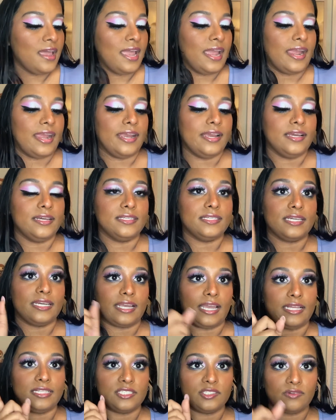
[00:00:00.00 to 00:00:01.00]
And
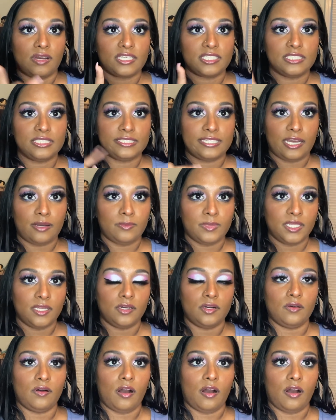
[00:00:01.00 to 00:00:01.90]
again, swatches down below.